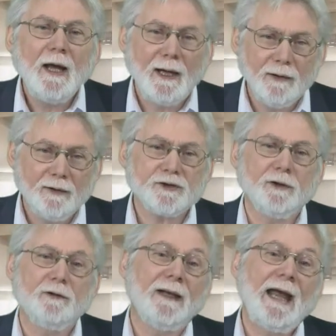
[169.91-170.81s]
and
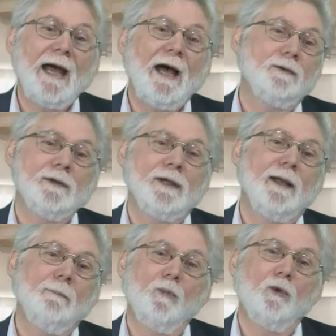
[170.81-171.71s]
also on how to
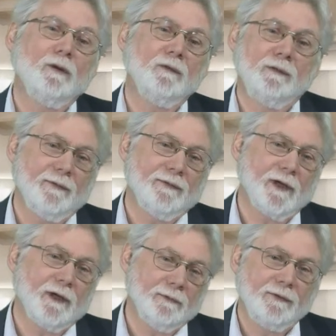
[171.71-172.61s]
get more
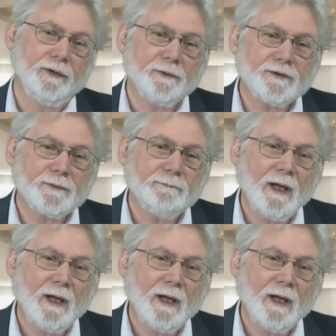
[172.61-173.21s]
five-star reviews.